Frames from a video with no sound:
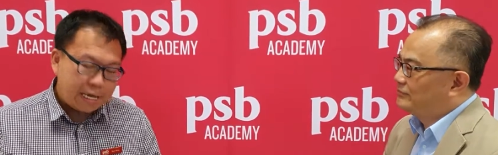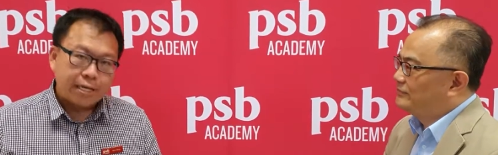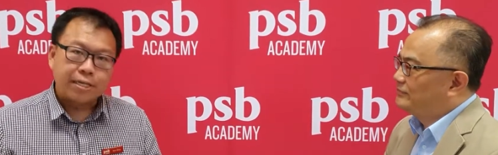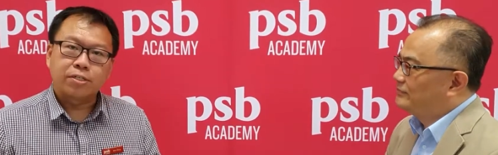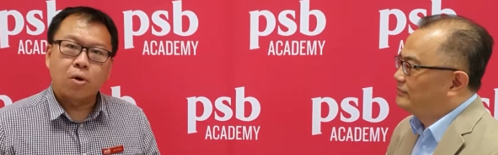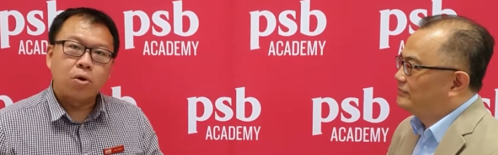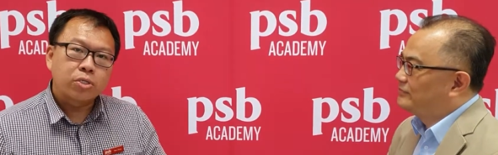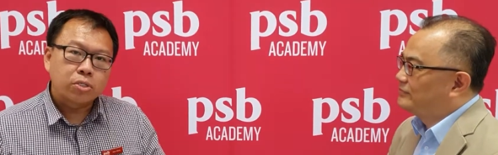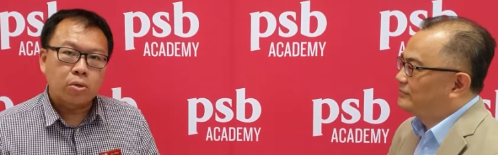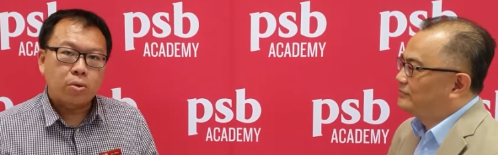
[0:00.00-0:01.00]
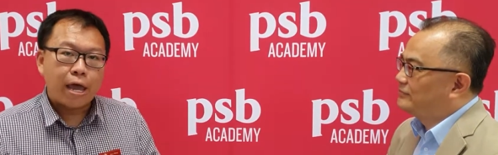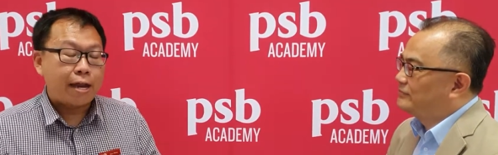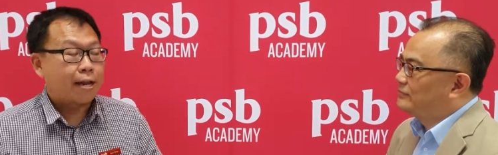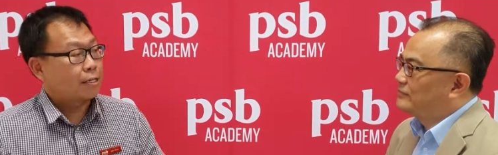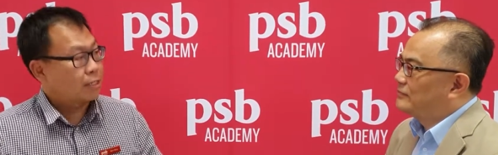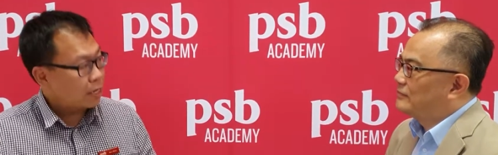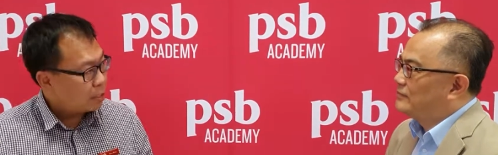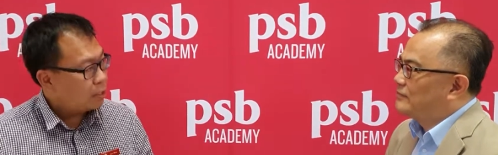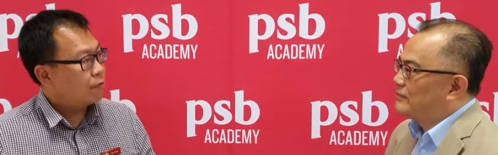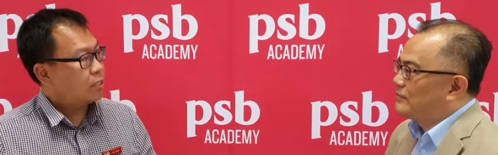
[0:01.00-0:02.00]
Speaker 1: he's also an
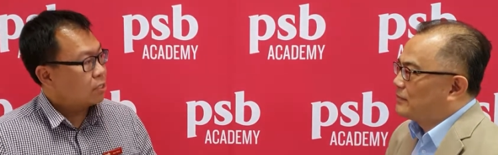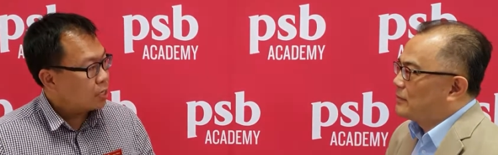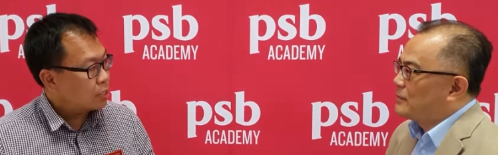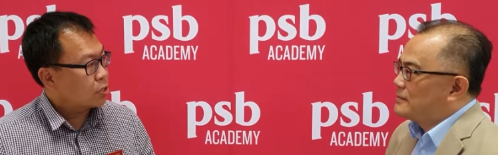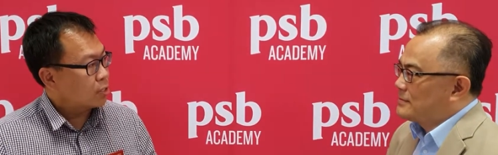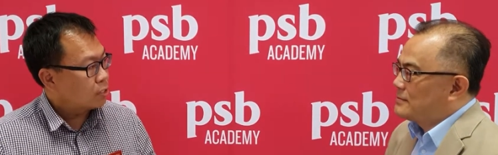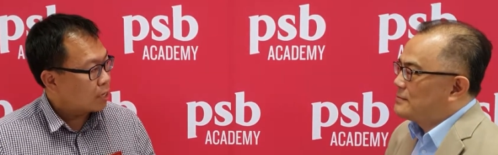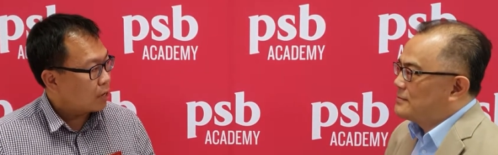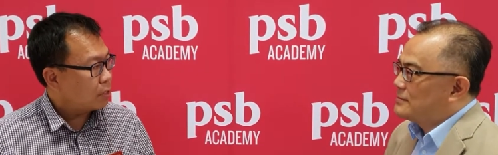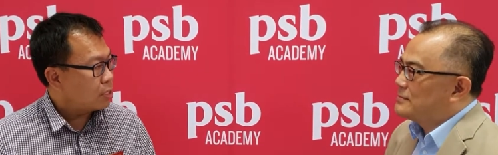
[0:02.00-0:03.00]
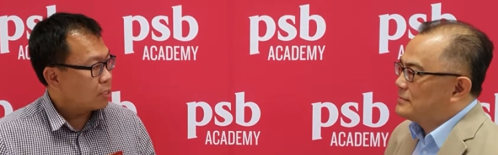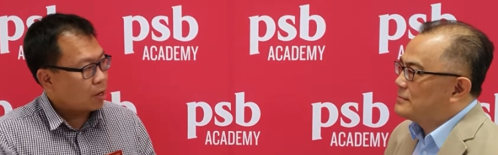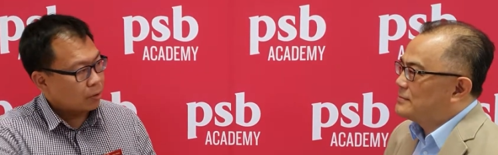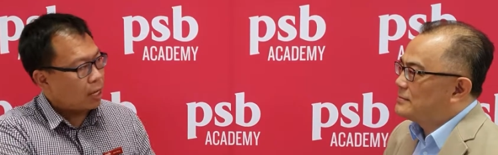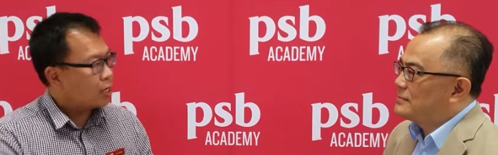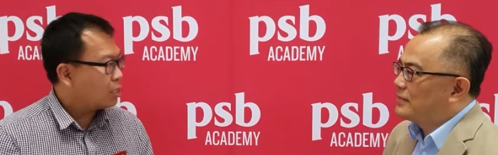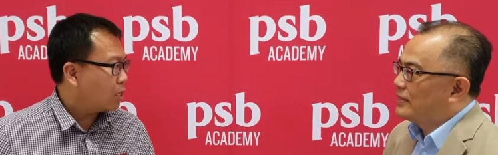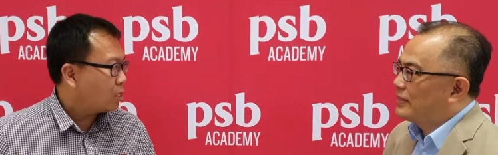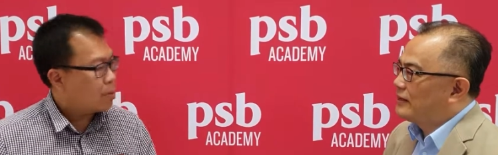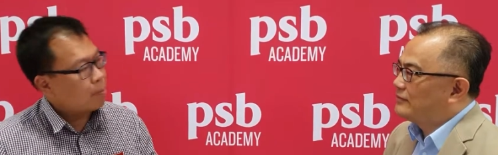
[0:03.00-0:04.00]
executive search consultant. Now, tell us a
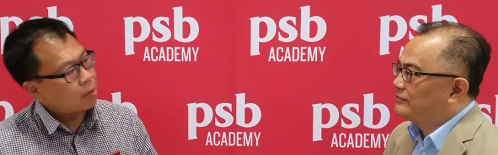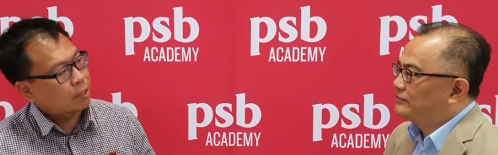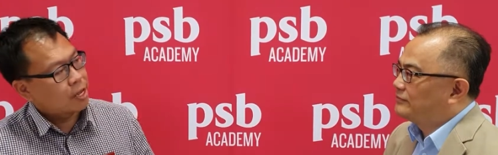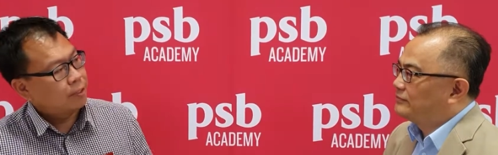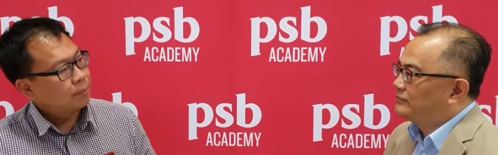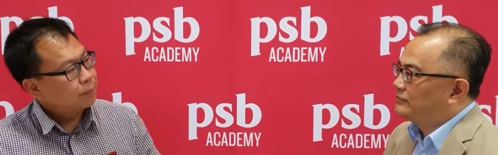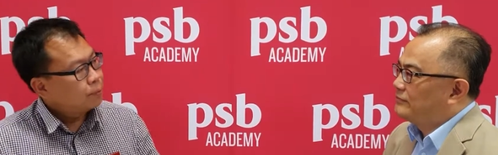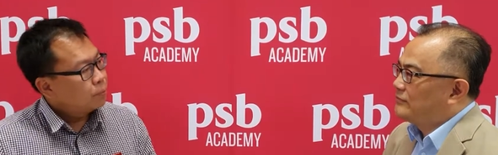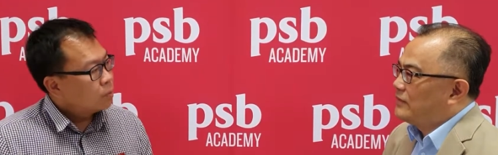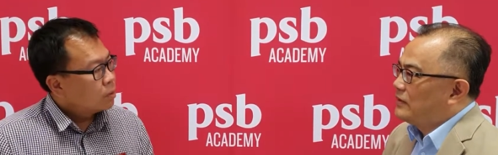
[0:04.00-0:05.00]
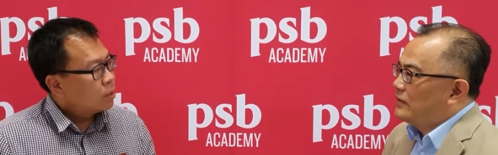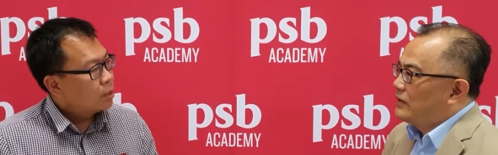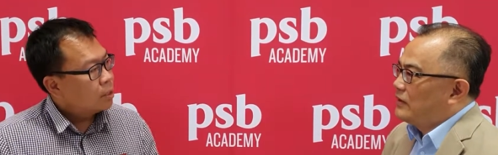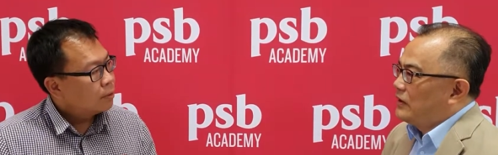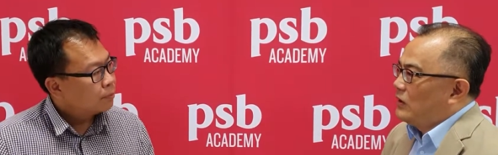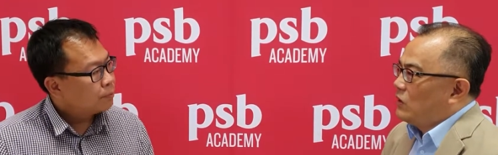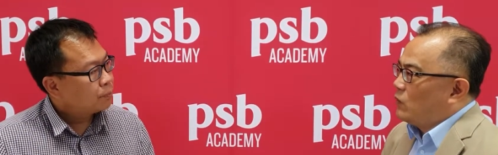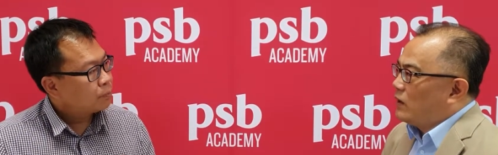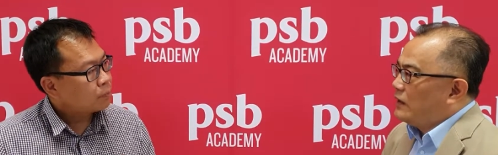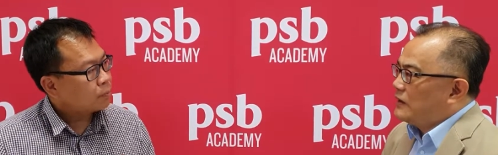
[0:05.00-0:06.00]
little bit about that.
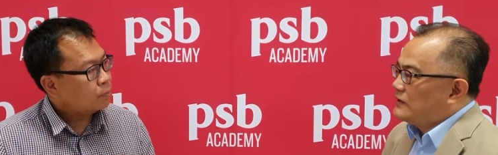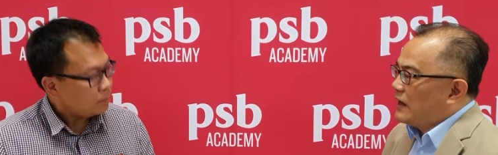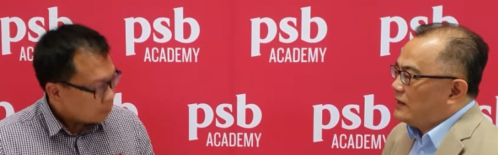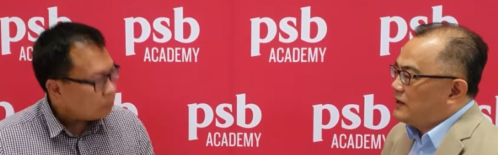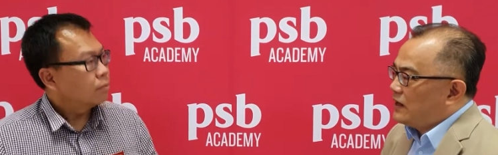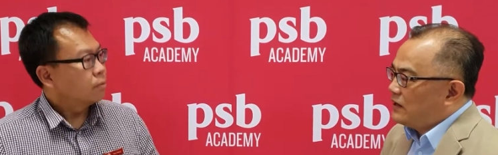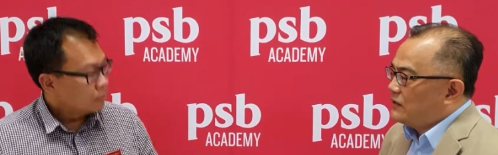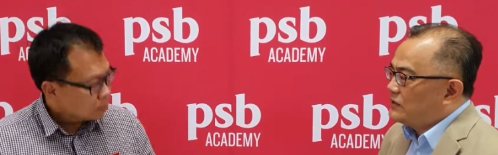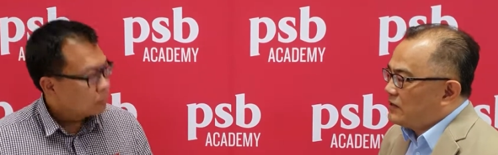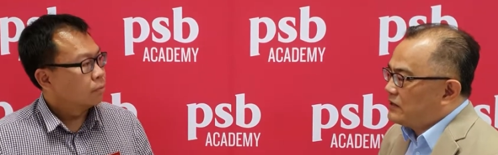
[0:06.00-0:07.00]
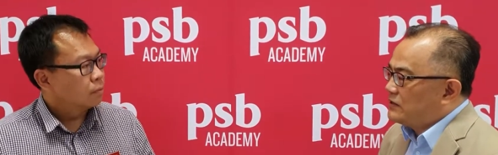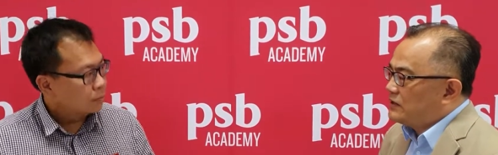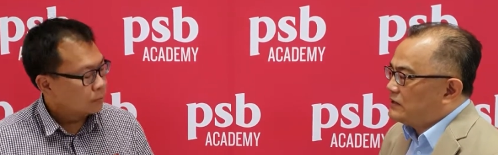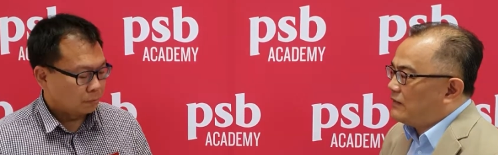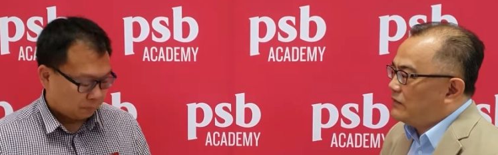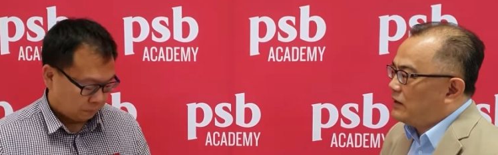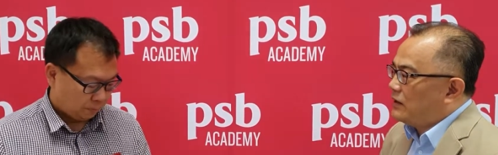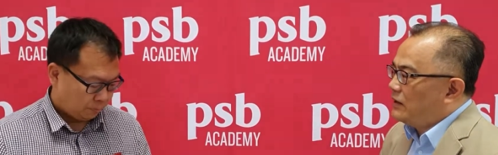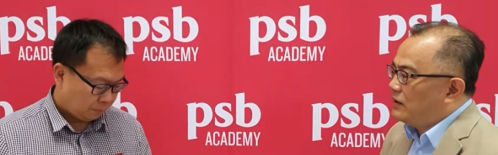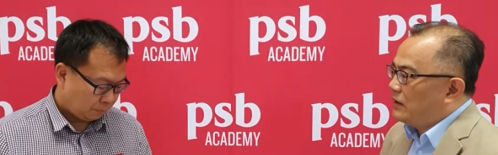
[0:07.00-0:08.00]
Speaker 2: Well, executive search is mm.
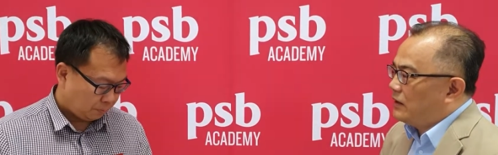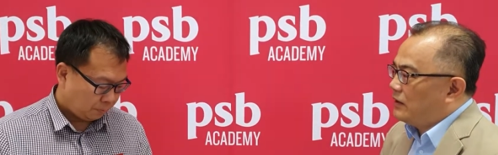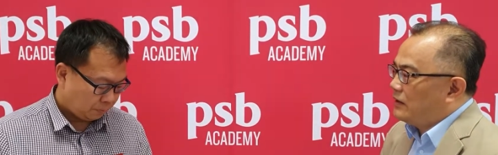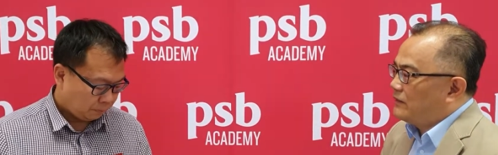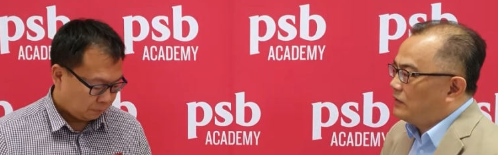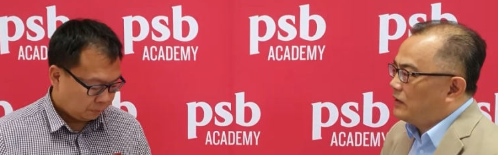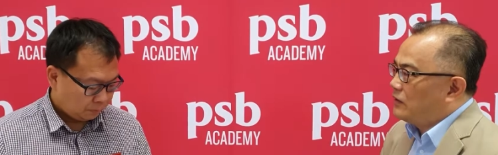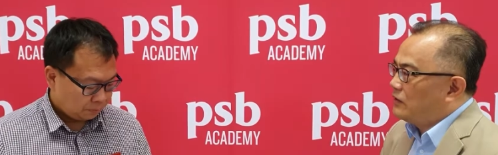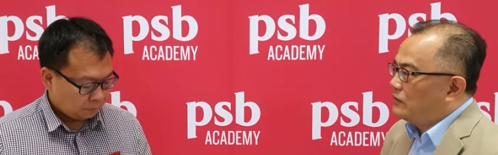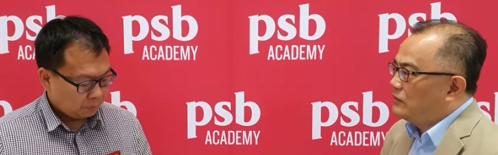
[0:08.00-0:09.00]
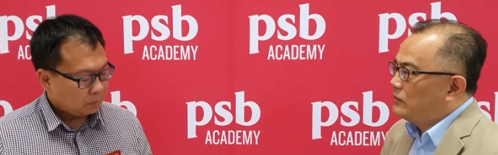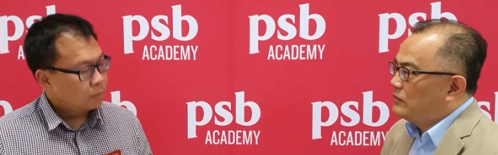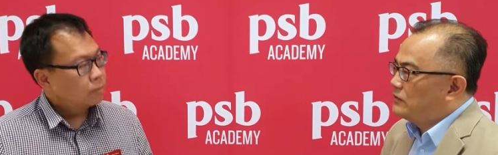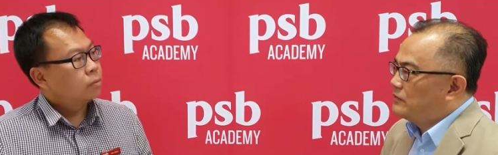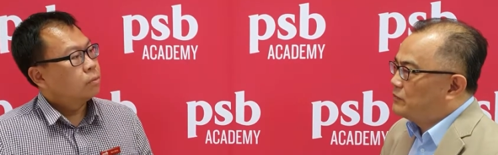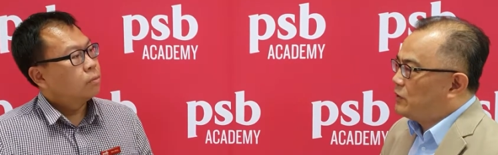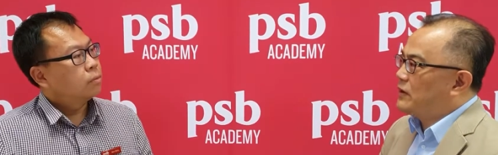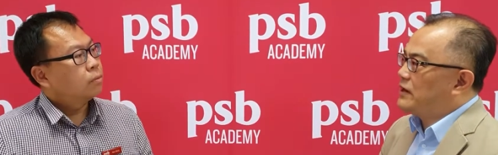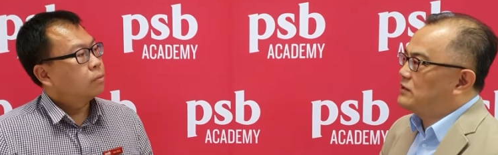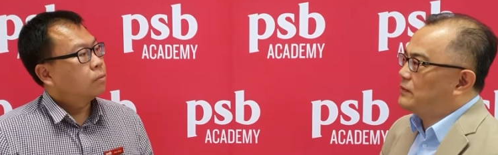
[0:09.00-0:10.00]
something, uh, you know,
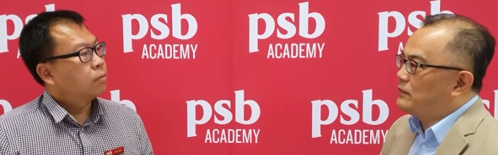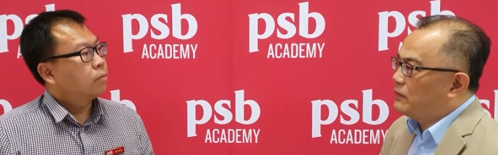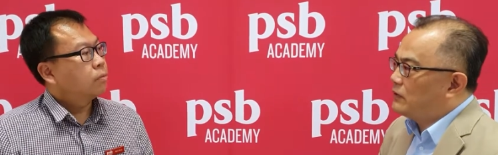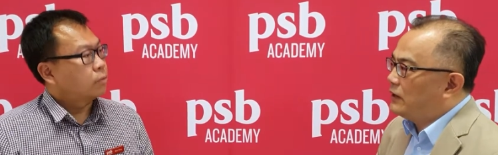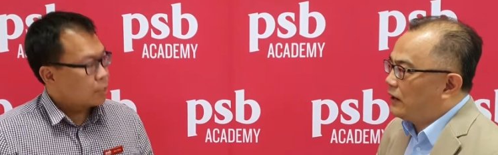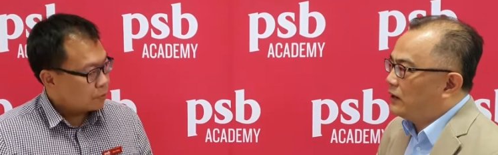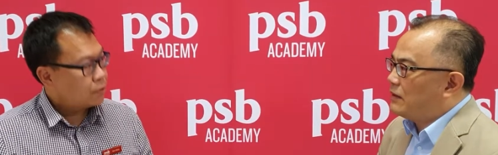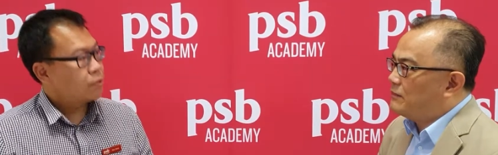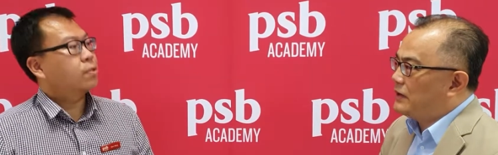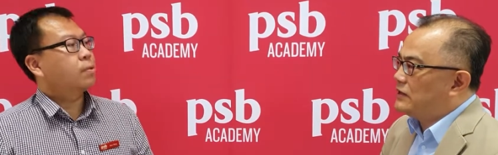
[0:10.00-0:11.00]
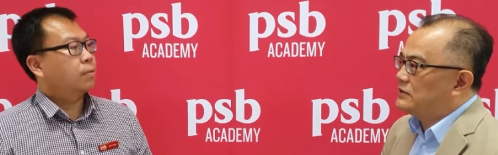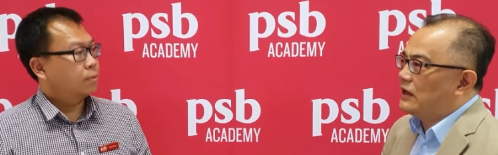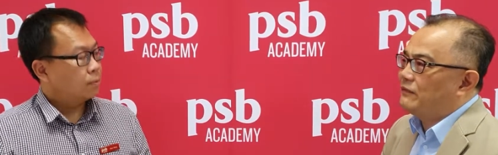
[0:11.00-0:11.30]
privileged people yes. and companies have